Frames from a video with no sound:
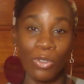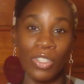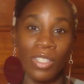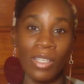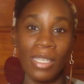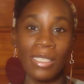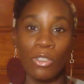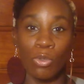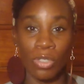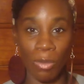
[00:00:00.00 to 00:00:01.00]
to
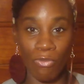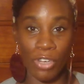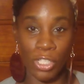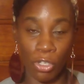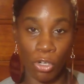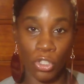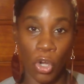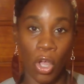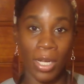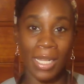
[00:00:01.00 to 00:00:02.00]
do some research
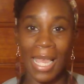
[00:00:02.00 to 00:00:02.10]
on it,